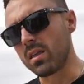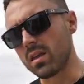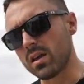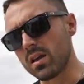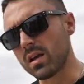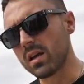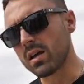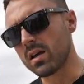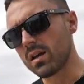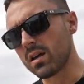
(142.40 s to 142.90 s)

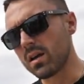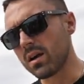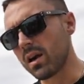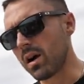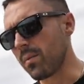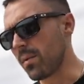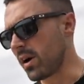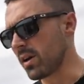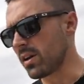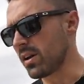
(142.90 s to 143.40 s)
yeah,
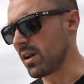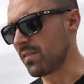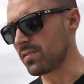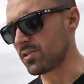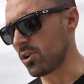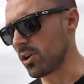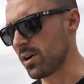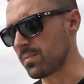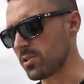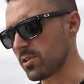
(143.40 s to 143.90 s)
I don't have
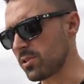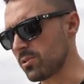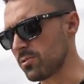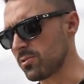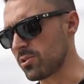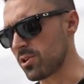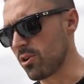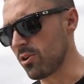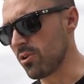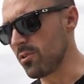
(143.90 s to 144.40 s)
time to
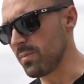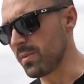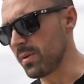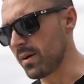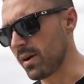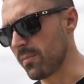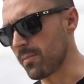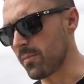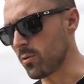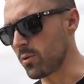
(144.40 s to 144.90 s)
lose hope.
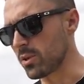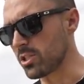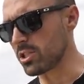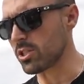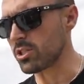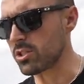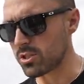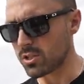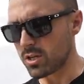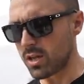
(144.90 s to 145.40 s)
I'm always
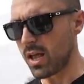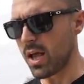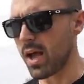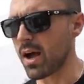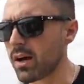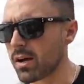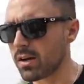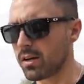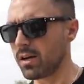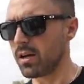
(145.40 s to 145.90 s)
just,
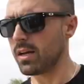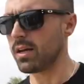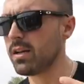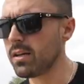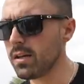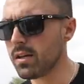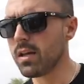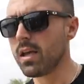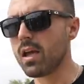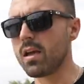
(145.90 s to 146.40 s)
how can I?
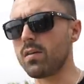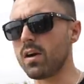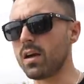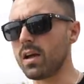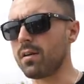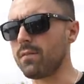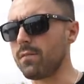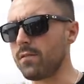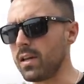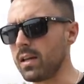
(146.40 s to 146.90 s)
If I
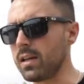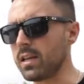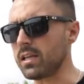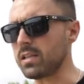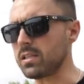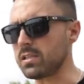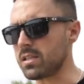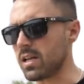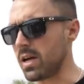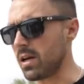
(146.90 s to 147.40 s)
get
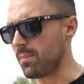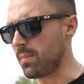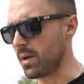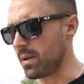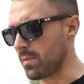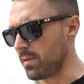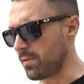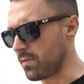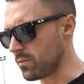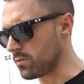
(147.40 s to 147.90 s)
feelings that
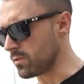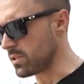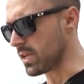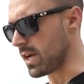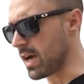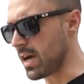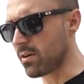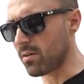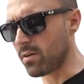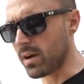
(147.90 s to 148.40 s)
make me feel
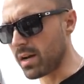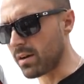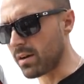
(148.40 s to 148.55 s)
sad or